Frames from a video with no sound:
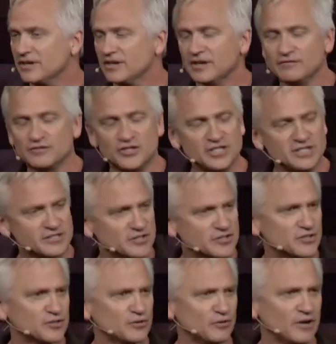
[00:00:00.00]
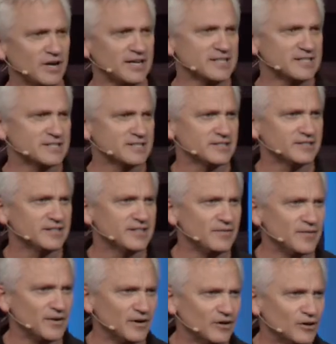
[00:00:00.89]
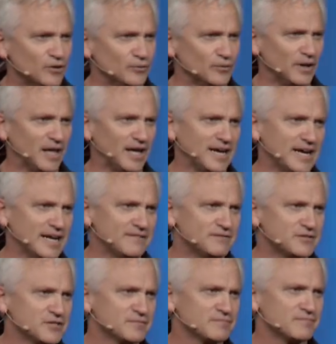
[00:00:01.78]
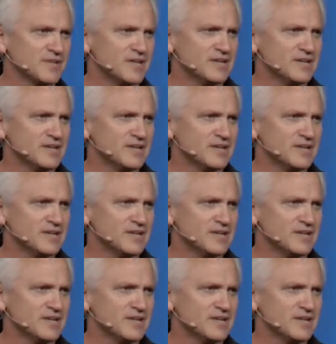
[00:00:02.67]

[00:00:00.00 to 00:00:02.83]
of Jesus Christ in their own lives.